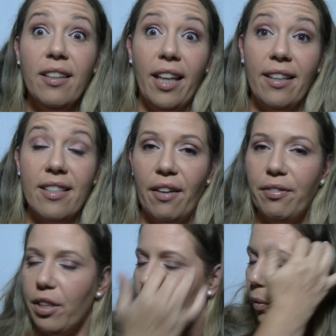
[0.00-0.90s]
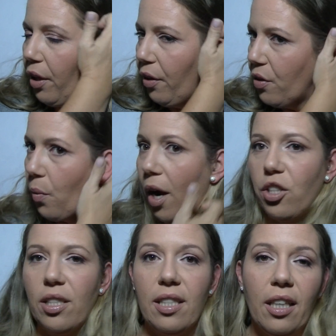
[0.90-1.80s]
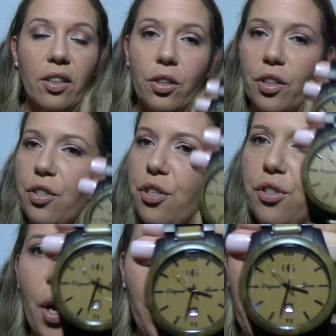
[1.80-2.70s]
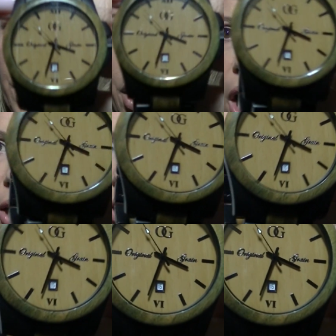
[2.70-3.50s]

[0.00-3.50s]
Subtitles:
that's definitely one of those watches, and it looks so good on too.